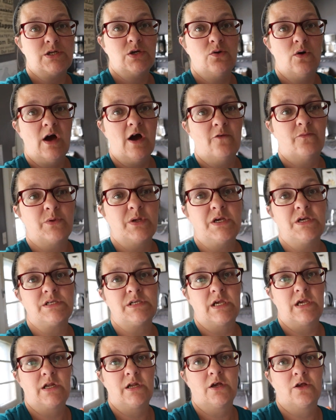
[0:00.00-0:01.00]
do have
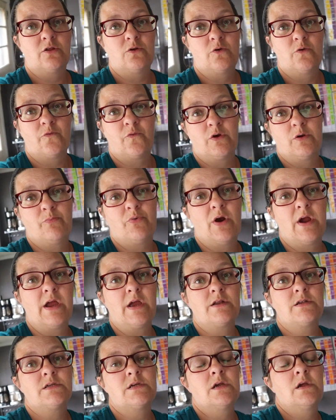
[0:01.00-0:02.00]
these in a gluten-free
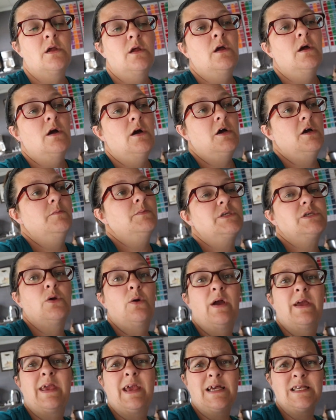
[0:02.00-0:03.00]
brand. Um, so
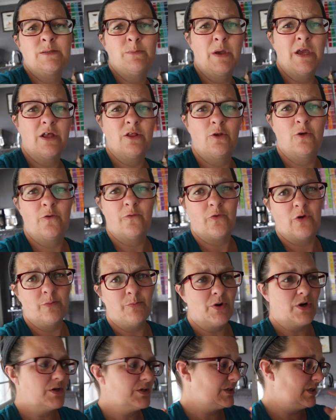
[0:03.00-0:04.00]
I guess my gluten-free
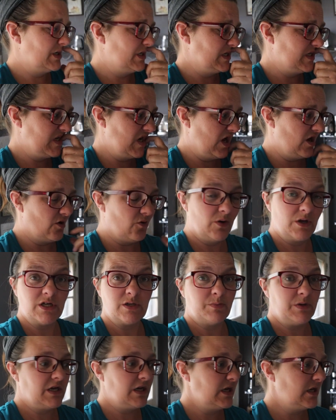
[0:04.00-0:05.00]
person is not going
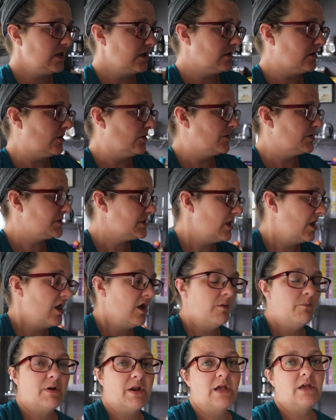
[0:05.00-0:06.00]
to be eating those.
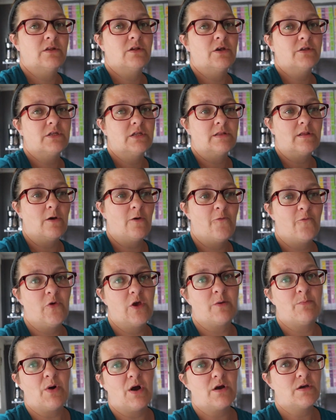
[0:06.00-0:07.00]
But I thought that the
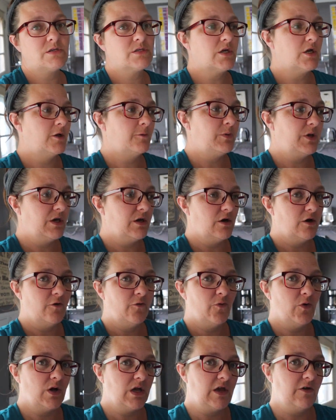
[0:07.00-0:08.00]
fig bars could be
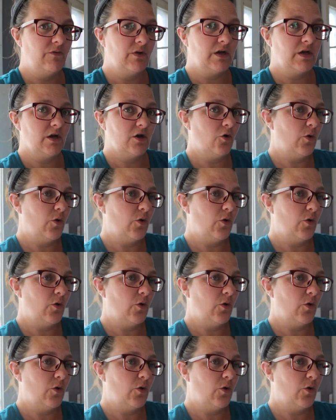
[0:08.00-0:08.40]
good for even a